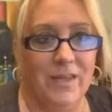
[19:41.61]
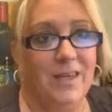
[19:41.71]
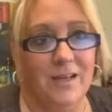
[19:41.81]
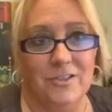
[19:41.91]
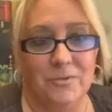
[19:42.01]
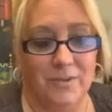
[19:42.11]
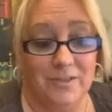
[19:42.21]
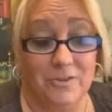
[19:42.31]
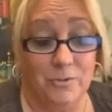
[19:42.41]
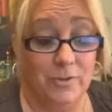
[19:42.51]
He actually went
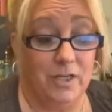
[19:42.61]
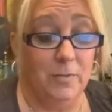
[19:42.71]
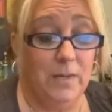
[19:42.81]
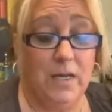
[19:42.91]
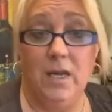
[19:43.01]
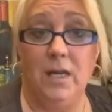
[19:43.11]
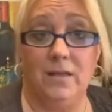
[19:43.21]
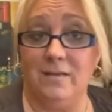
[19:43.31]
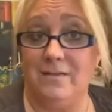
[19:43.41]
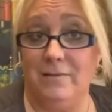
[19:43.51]
to school near me
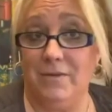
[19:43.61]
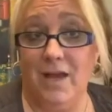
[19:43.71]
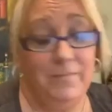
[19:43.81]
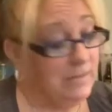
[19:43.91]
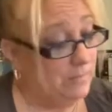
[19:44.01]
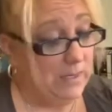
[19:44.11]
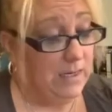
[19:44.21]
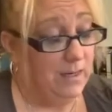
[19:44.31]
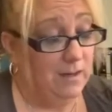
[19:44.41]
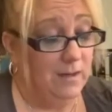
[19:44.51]
at the same time as
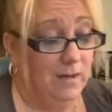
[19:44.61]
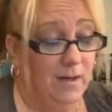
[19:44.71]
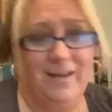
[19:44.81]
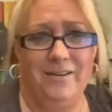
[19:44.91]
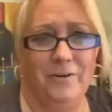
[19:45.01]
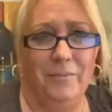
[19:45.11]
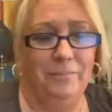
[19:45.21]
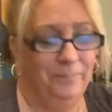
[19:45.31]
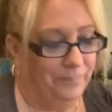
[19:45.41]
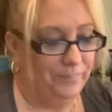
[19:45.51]
me. I didn't know him.